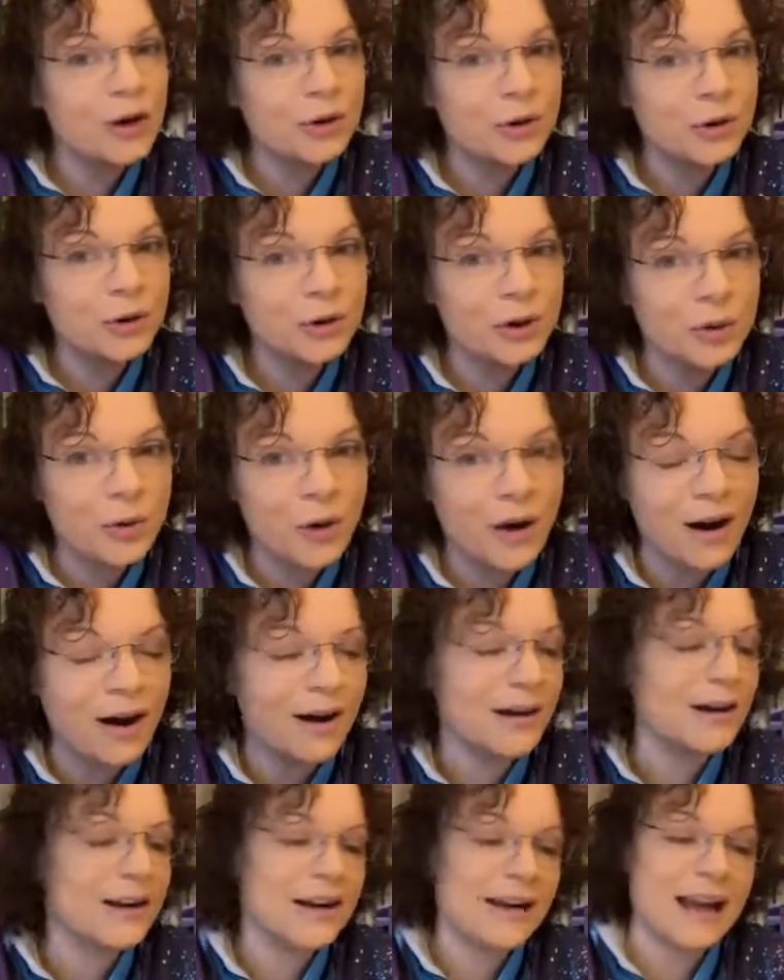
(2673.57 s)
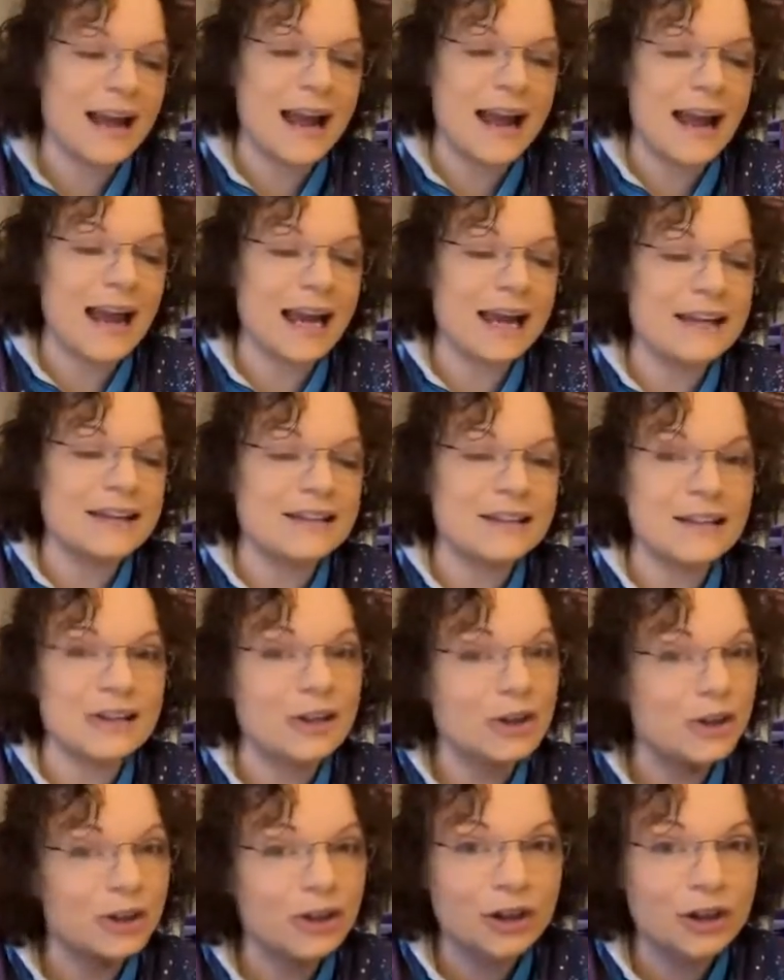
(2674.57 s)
and you get to express that in this world.